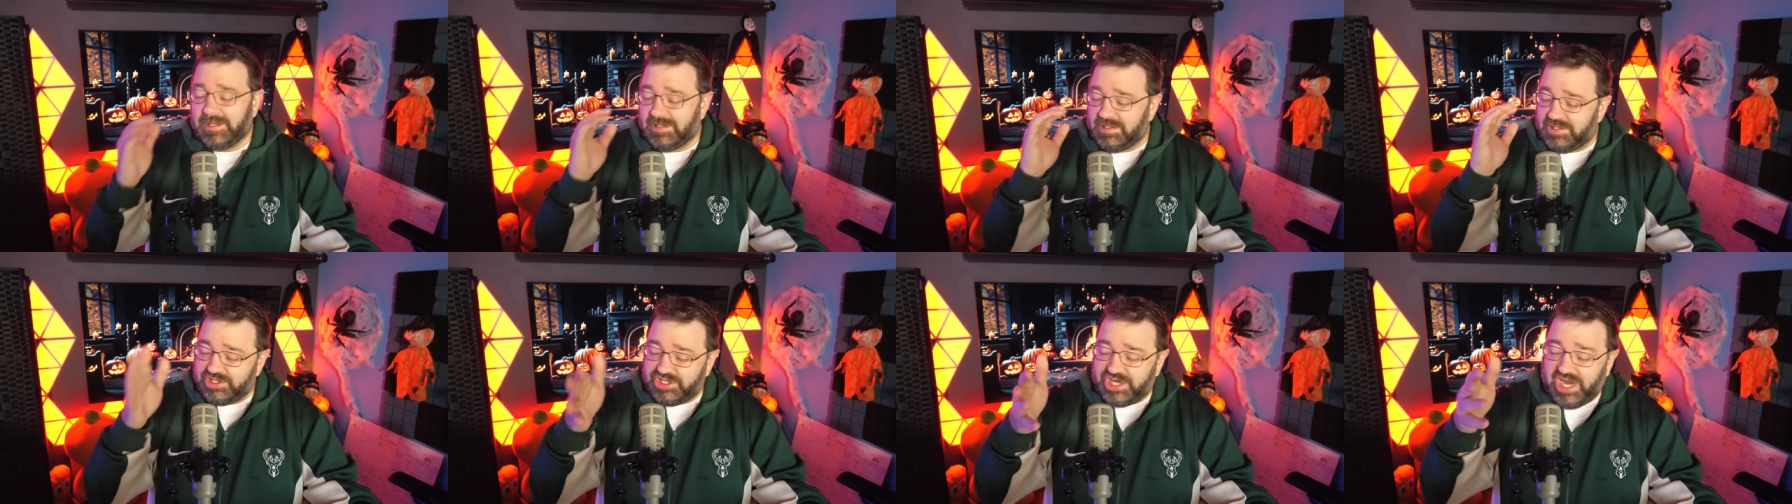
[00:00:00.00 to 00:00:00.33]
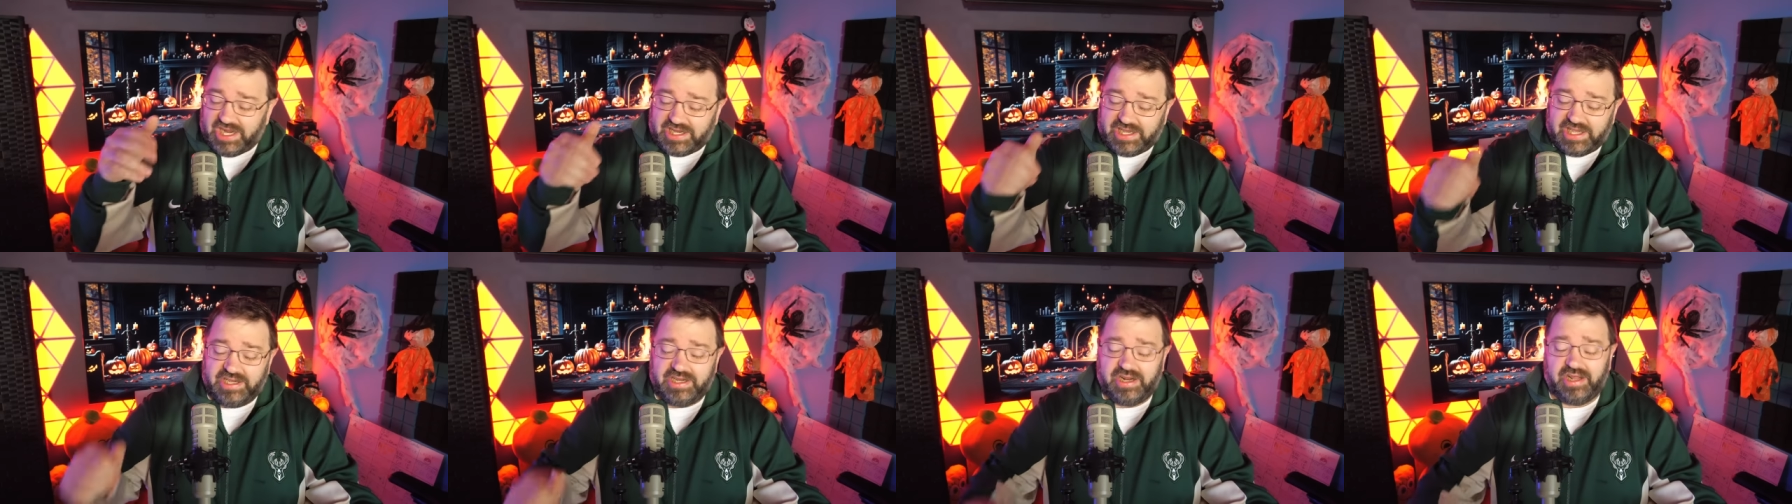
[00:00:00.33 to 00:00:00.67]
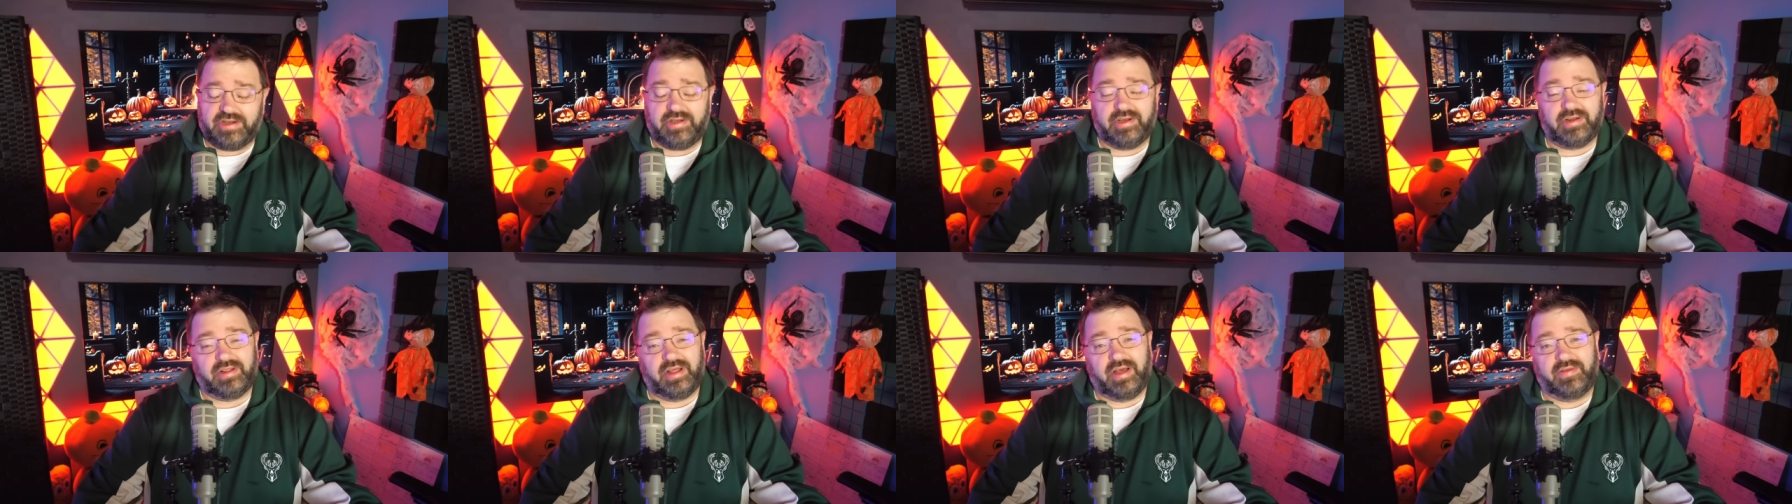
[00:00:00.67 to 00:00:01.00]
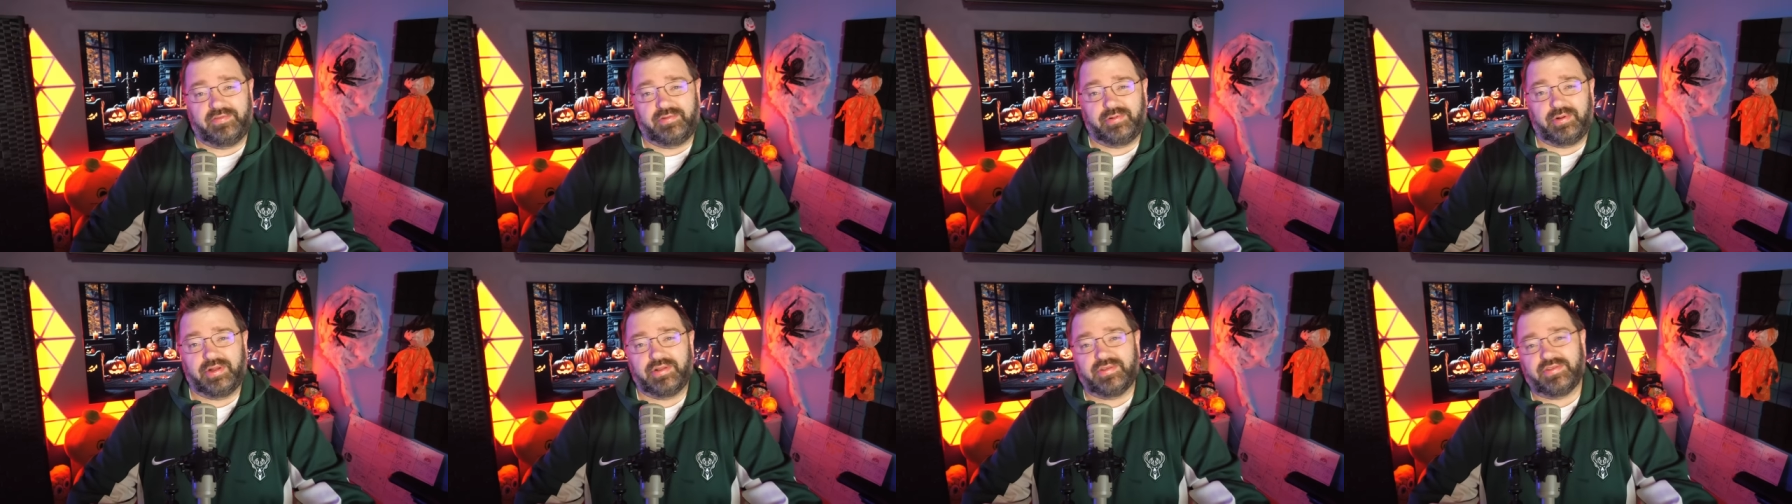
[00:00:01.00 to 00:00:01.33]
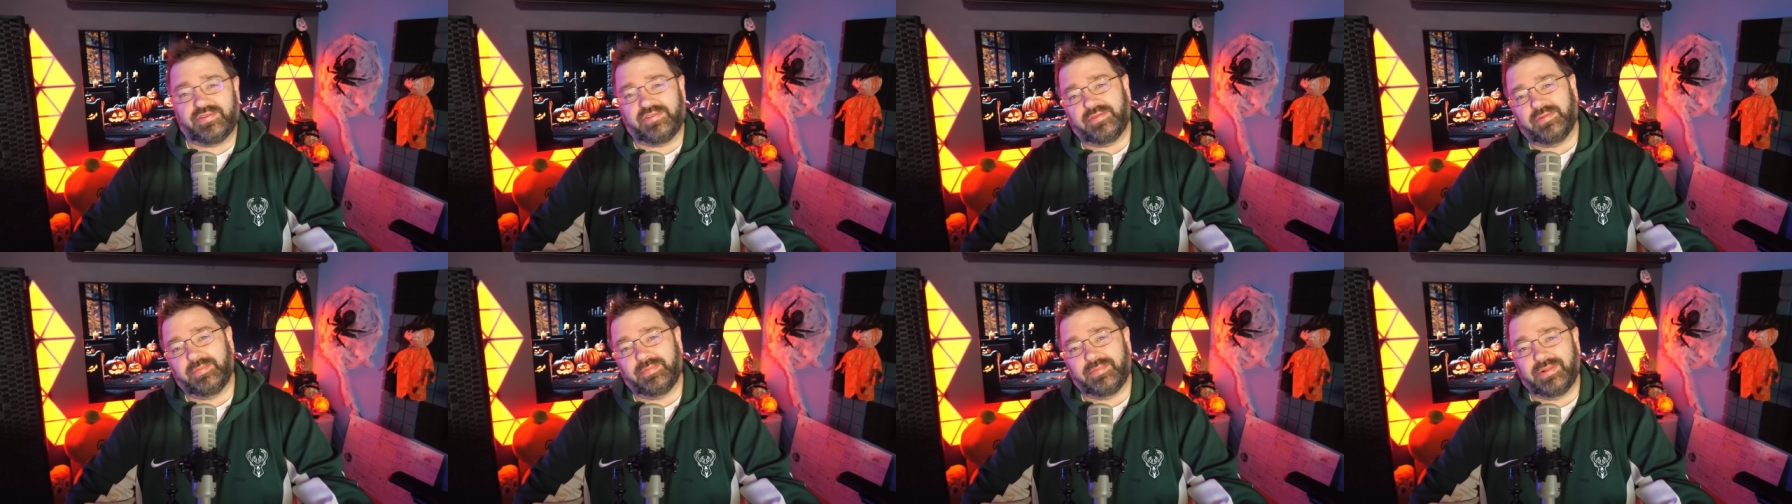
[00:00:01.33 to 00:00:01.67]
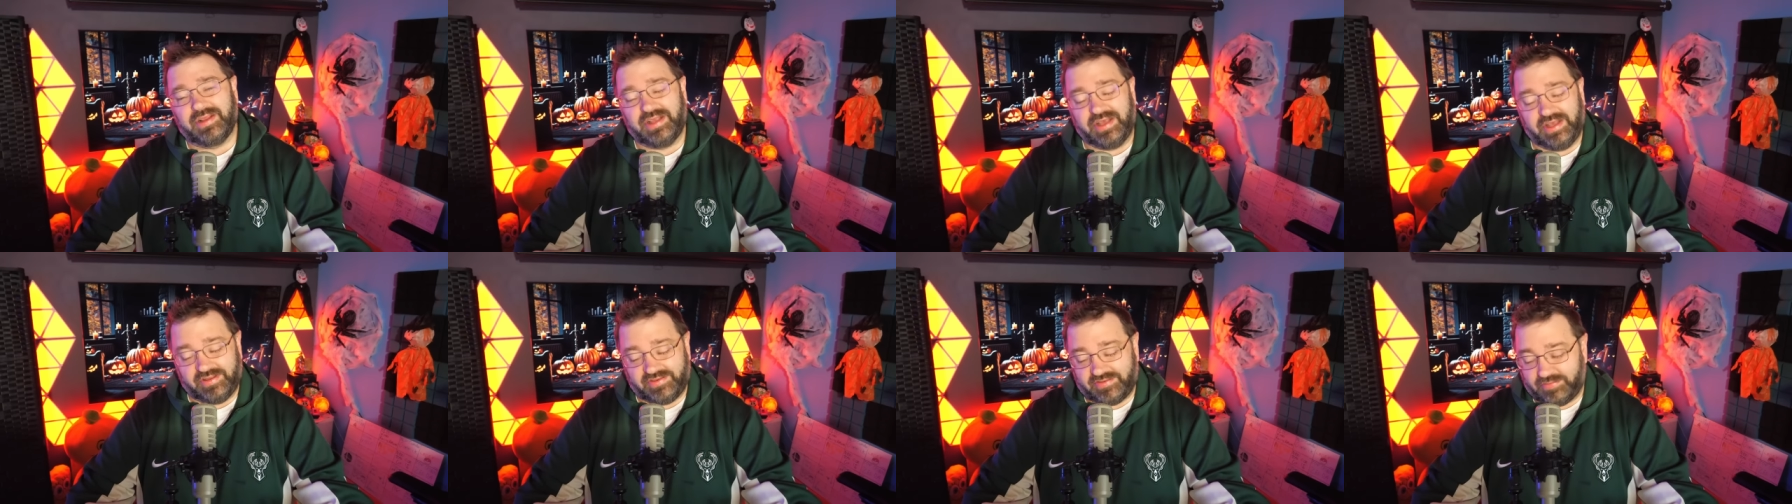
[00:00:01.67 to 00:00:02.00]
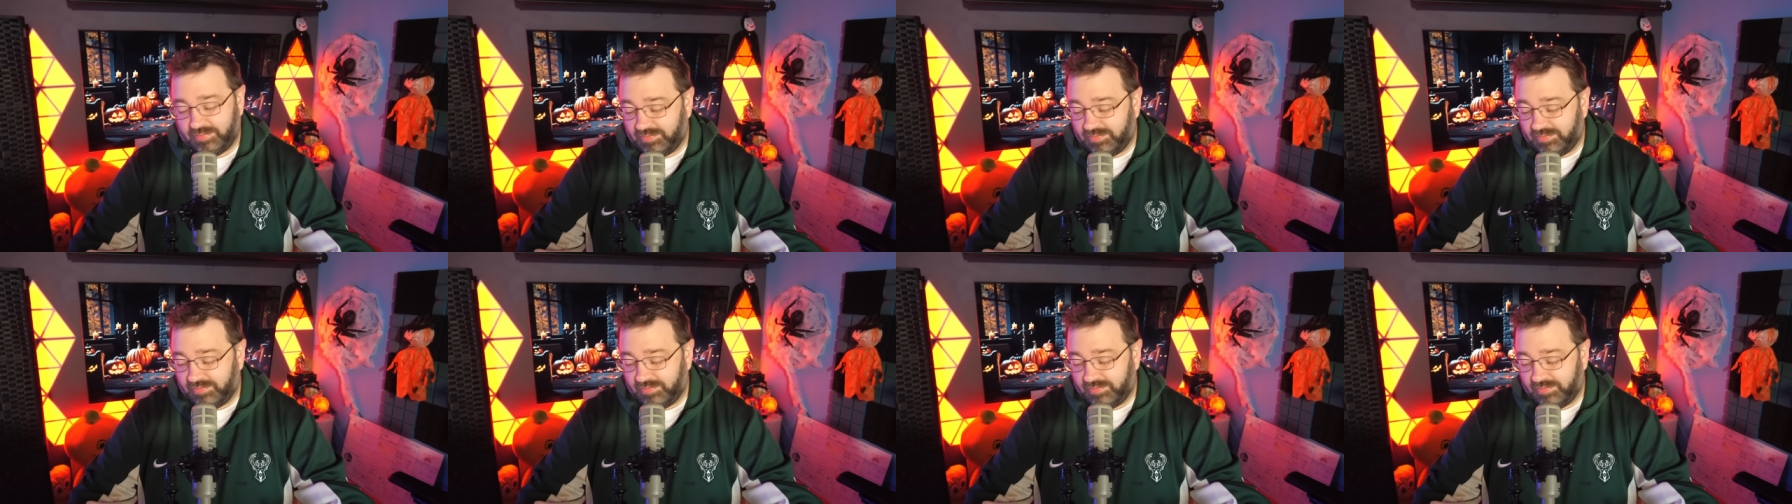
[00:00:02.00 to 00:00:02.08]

Check in on your loved ones, please.